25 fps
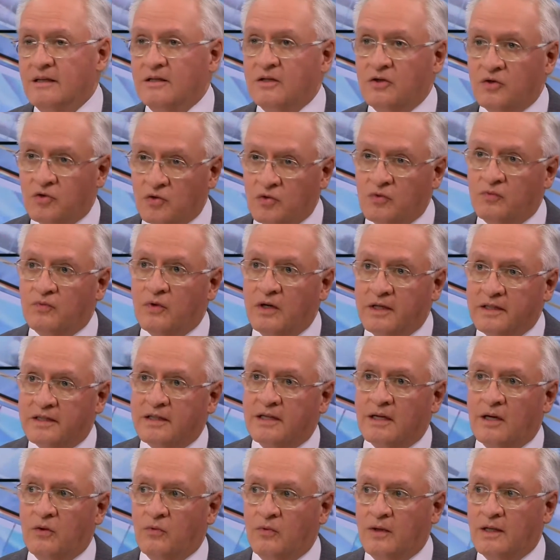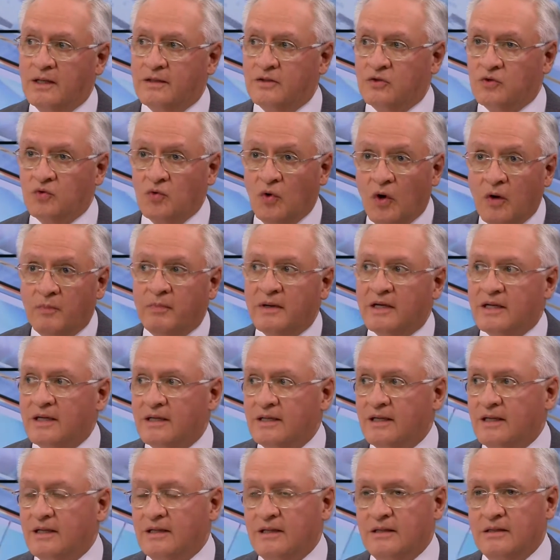through political will to open the
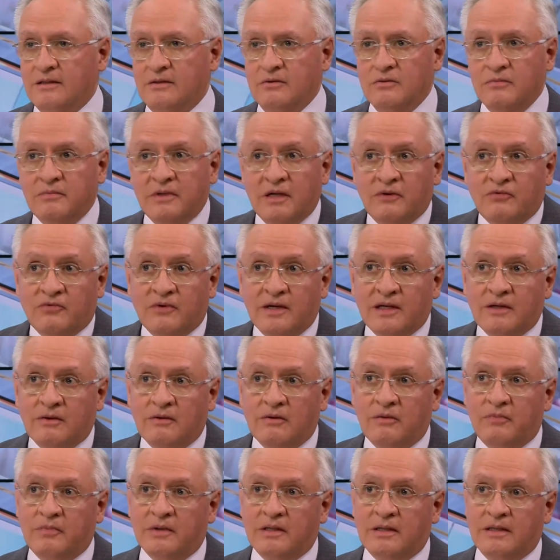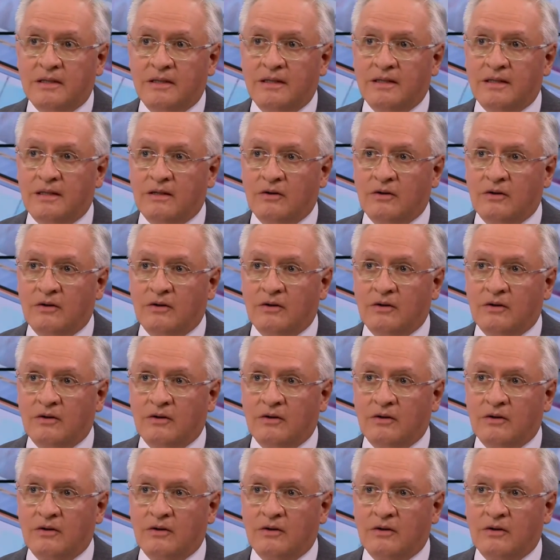data. Don't be afraid of open the data.